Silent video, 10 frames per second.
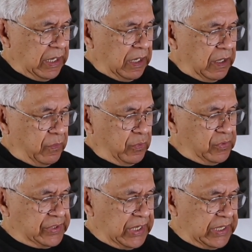
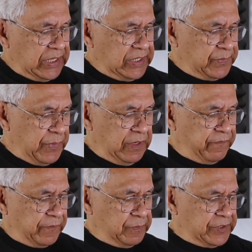Rosette is
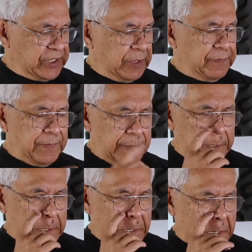made from some
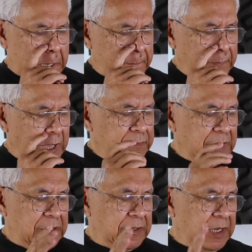
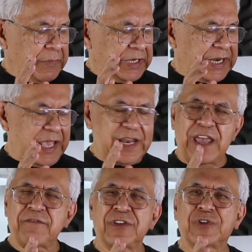I might not
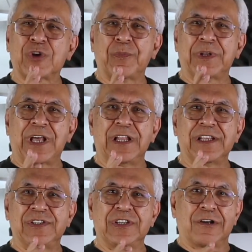have the
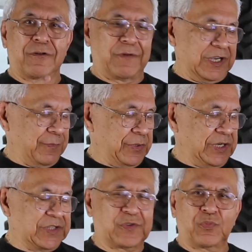terminology correct,
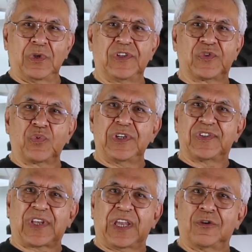but it's
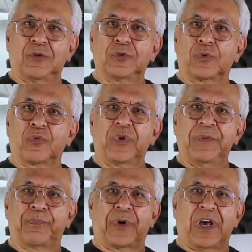recycled or
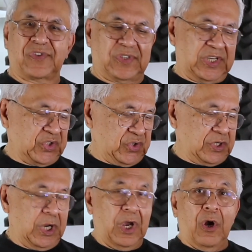
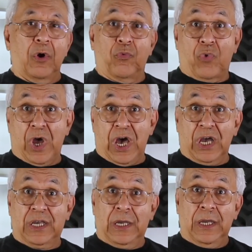reprocessed
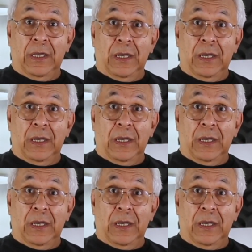rock